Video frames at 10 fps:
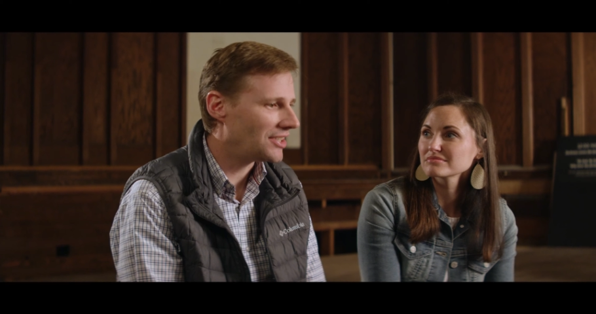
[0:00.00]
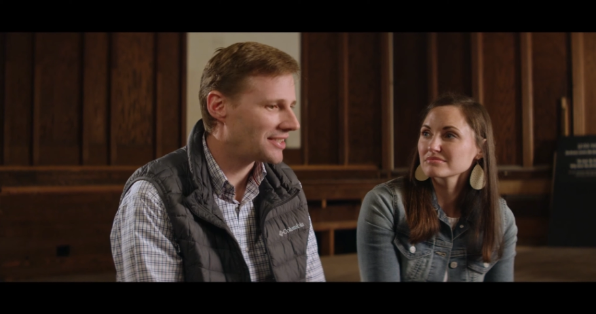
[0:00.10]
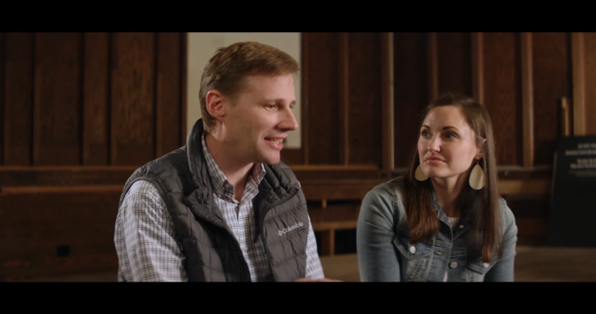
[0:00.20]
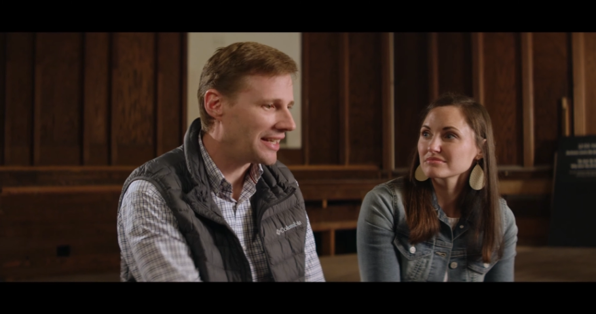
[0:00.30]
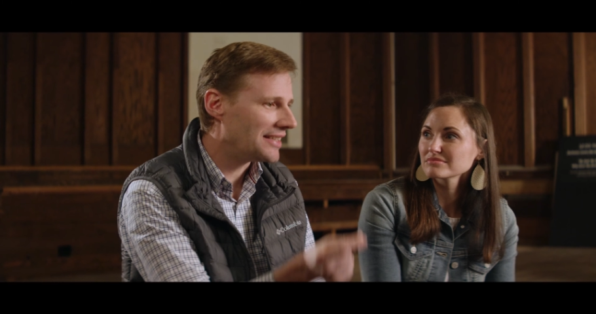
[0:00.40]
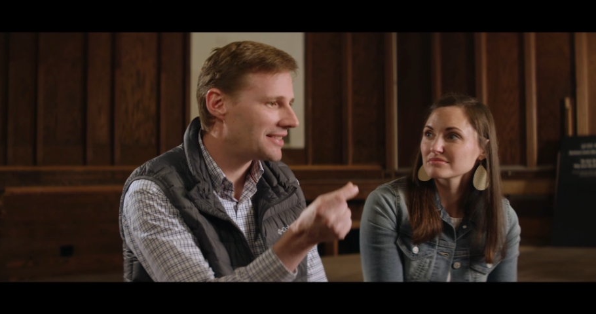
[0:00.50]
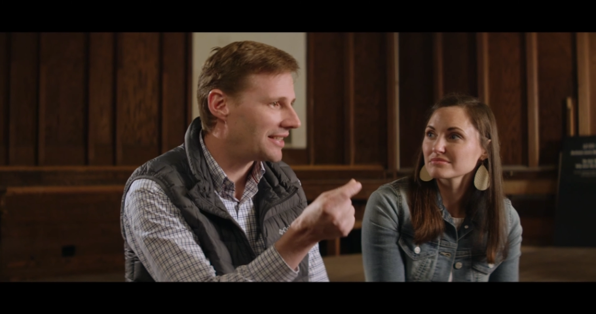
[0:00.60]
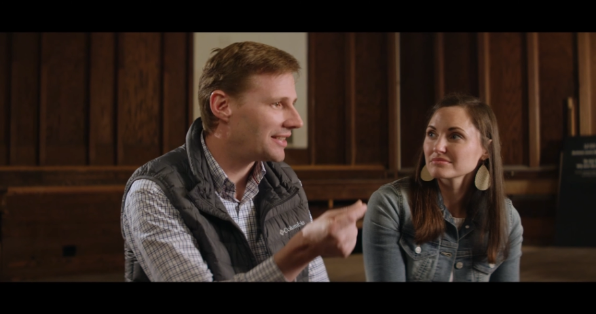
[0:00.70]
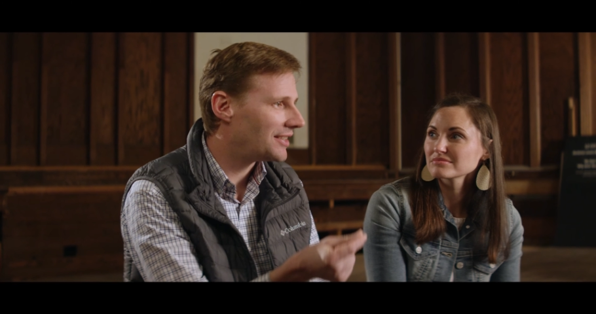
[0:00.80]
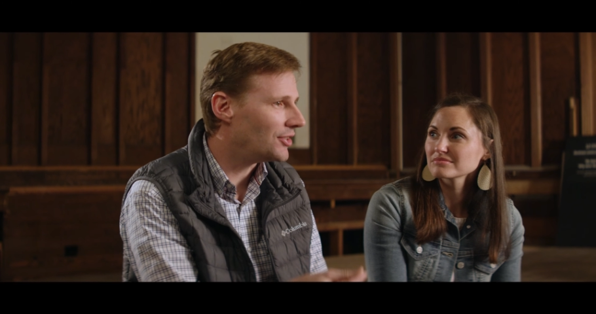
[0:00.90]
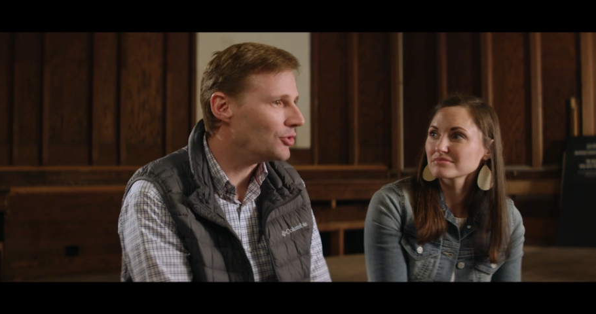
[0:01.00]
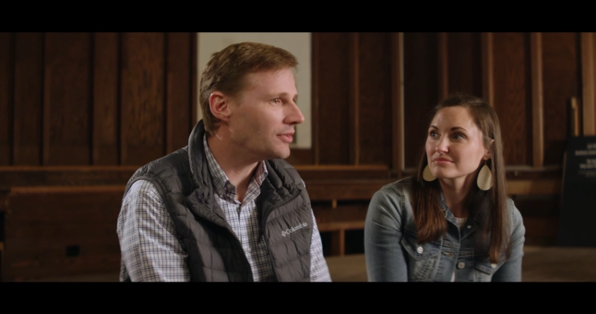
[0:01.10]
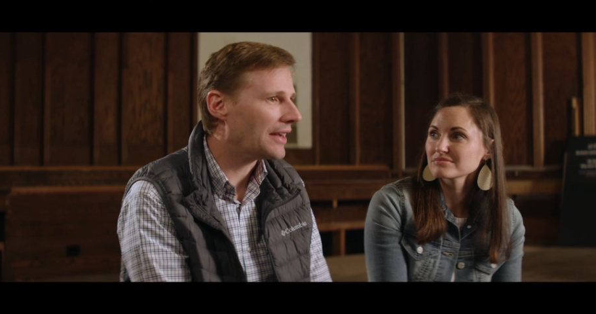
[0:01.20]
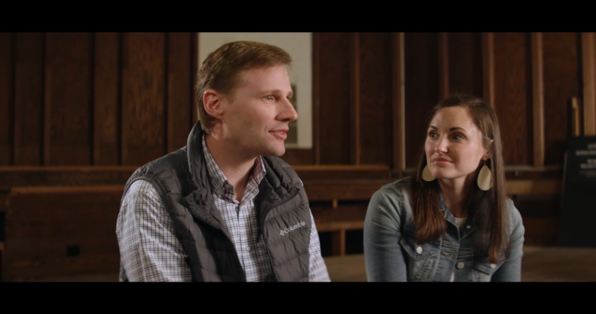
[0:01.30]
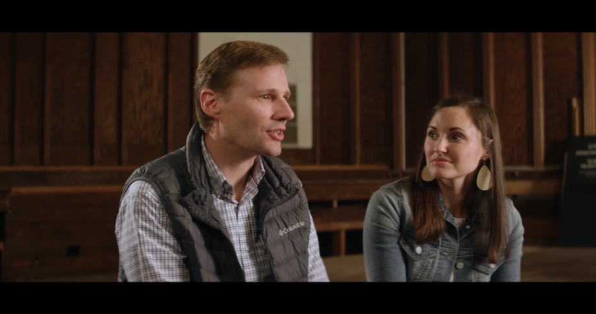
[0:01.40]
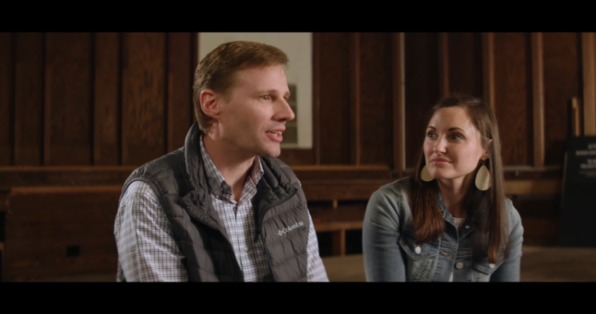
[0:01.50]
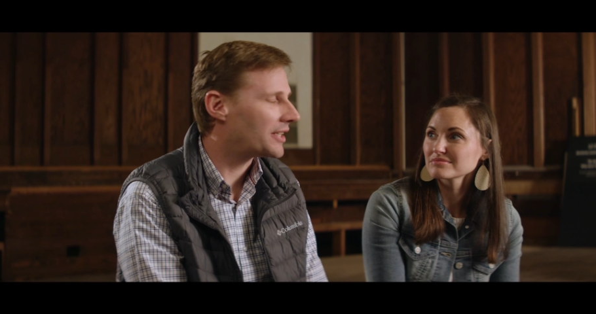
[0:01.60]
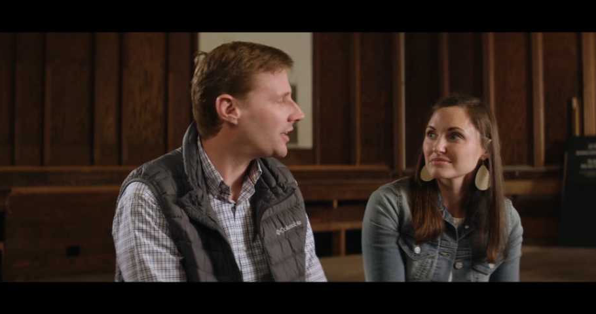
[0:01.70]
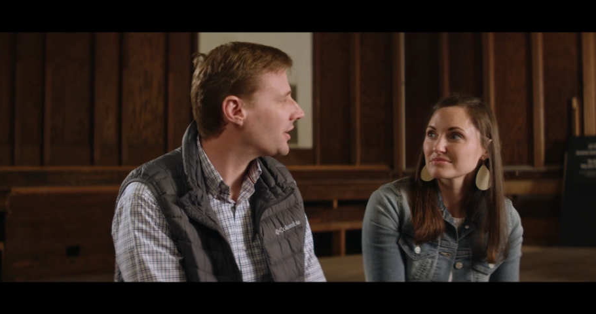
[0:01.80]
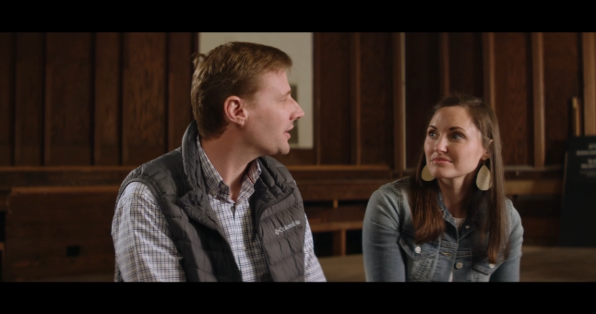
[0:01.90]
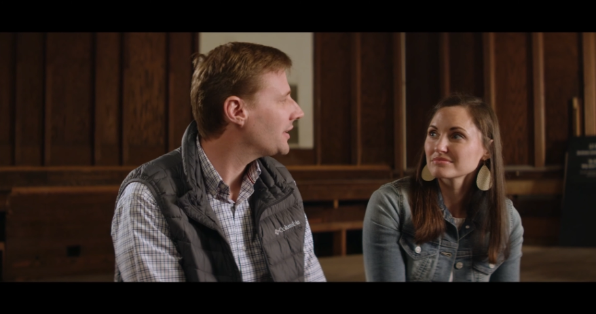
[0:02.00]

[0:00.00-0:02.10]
Speaker 1: then just in an instant, new life started here.